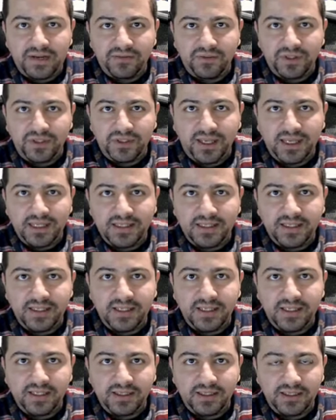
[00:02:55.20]

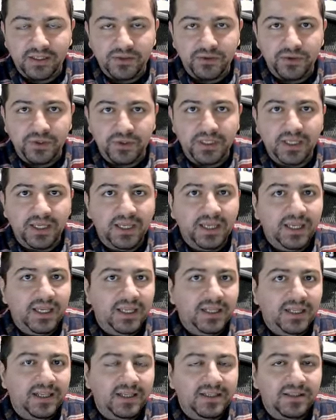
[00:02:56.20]
advertising industry,
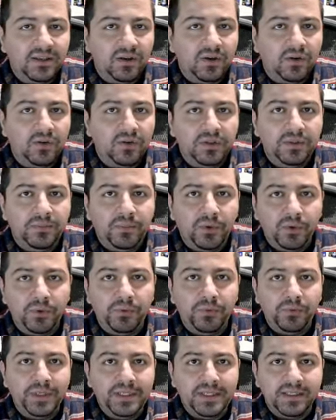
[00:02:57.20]
that's all the
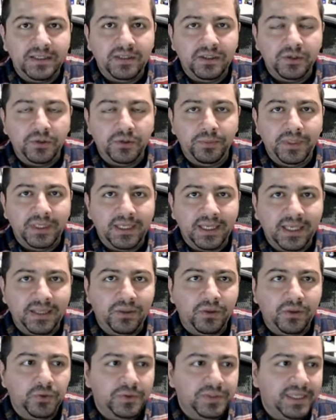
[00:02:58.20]
more reason to be
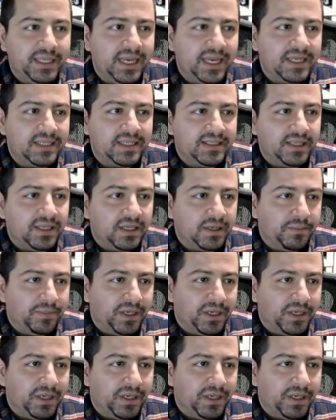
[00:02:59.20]
enthusiastic